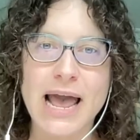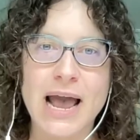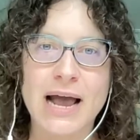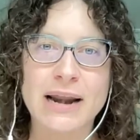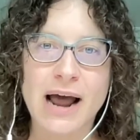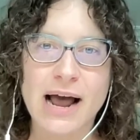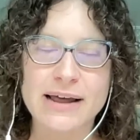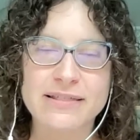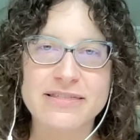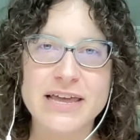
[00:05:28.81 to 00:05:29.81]
And
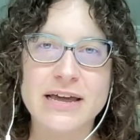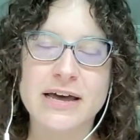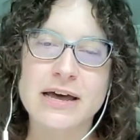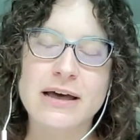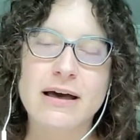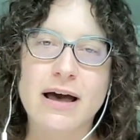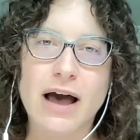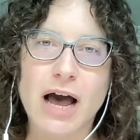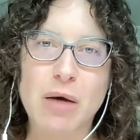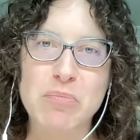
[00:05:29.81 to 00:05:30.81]
I think
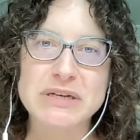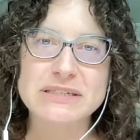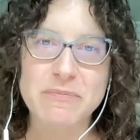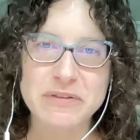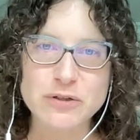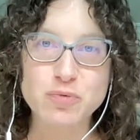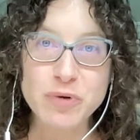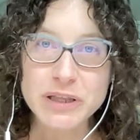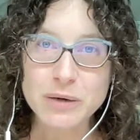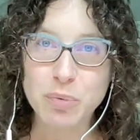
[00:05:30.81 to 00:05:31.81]
something that's
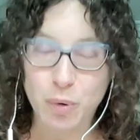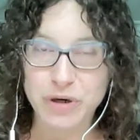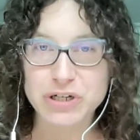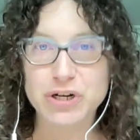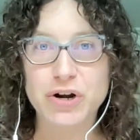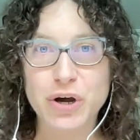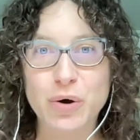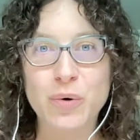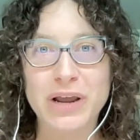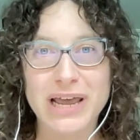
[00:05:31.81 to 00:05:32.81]
really important to
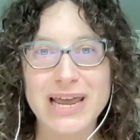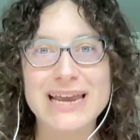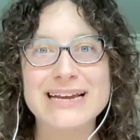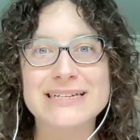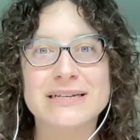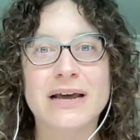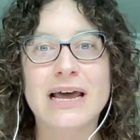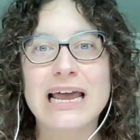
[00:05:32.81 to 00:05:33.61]
note is